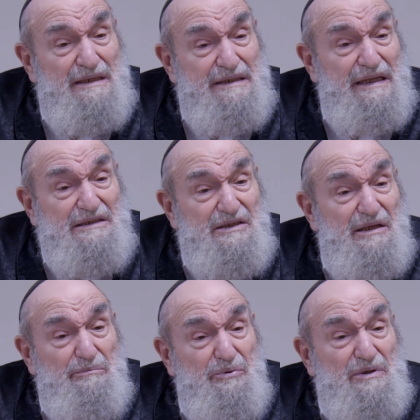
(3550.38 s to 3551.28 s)
That's the
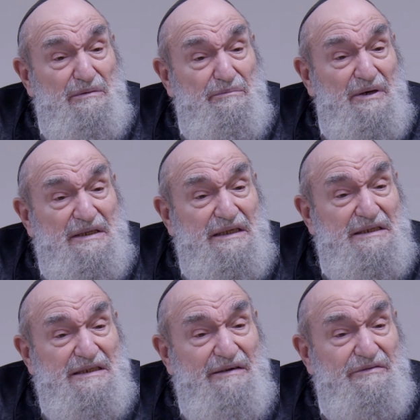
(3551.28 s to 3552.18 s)
important part
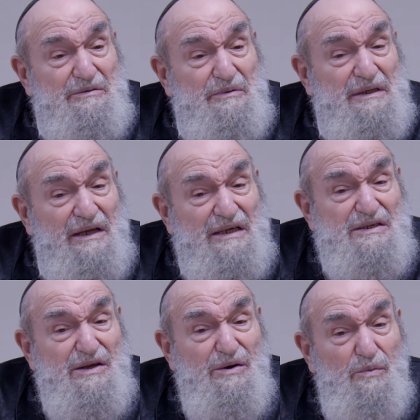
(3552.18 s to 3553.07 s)
that you have to realize.
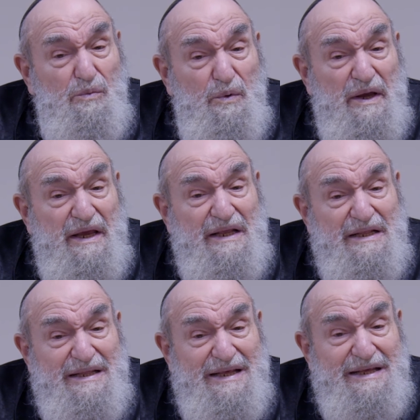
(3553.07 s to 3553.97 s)
We
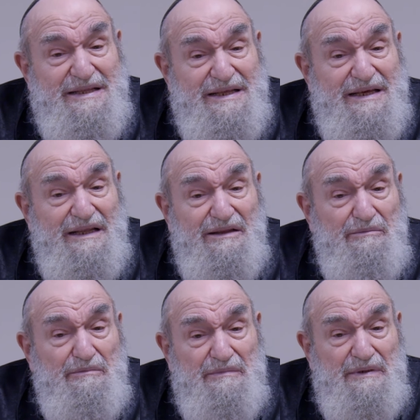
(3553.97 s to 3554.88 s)
did kill him.
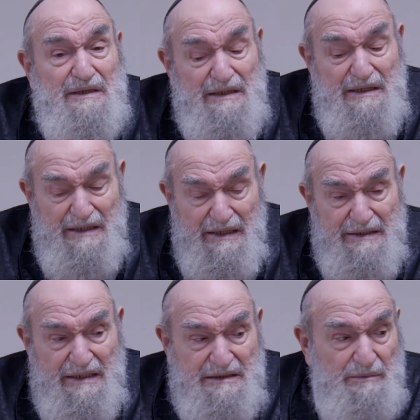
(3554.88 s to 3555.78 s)

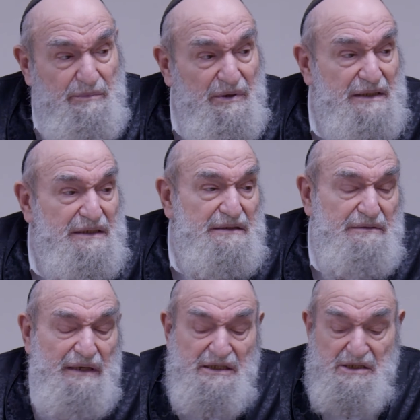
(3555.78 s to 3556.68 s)
And that's the part that
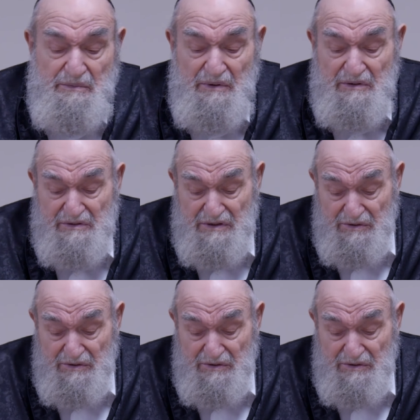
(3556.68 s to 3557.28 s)
they are not supposed